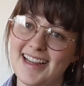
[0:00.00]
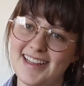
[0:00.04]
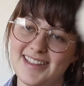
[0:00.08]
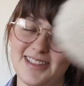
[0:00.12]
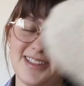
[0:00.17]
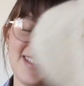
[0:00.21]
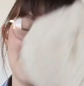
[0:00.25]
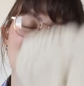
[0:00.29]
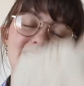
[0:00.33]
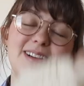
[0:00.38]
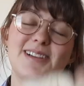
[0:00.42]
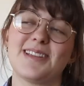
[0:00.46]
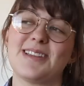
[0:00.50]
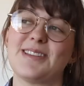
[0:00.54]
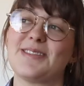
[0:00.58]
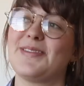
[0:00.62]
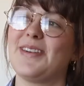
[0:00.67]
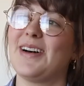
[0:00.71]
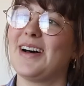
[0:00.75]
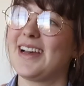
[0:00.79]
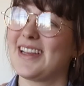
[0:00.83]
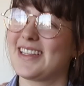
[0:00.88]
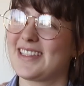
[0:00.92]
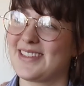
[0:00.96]
as soon as
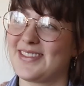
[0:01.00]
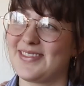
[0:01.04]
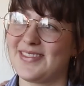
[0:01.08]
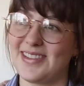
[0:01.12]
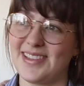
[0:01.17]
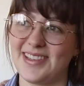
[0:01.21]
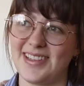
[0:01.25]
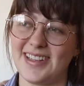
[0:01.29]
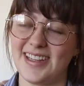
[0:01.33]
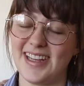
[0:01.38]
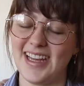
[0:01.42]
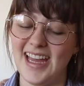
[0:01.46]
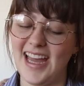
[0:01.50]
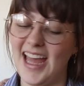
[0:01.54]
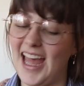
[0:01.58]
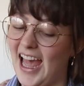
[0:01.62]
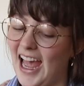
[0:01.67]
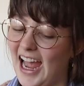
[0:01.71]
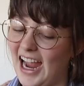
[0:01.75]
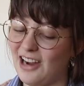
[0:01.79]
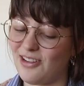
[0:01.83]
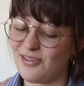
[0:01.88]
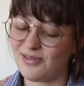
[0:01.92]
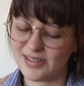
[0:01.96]
possible.
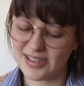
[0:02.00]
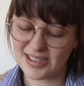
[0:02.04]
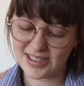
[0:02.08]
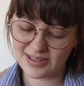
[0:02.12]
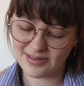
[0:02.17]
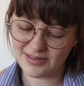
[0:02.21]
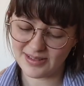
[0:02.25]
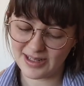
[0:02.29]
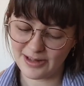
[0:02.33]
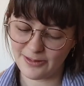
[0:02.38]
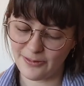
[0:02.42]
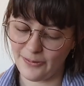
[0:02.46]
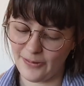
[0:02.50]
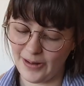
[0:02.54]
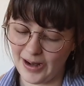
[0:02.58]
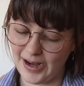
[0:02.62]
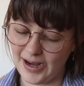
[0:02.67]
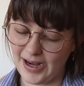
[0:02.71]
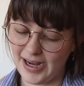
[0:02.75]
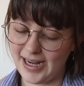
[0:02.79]
I really want to wear